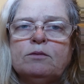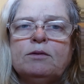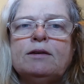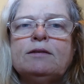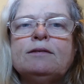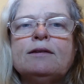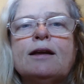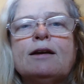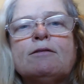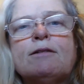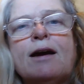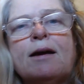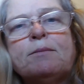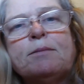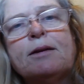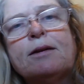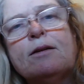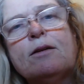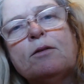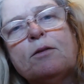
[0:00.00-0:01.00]
reason I grabbed
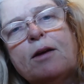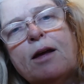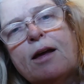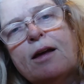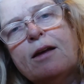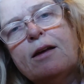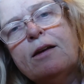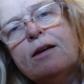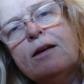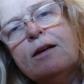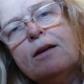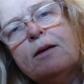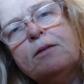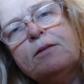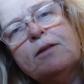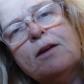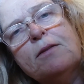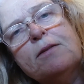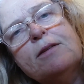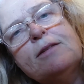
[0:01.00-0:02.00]
it, okay,
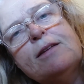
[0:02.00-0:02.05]
it's on the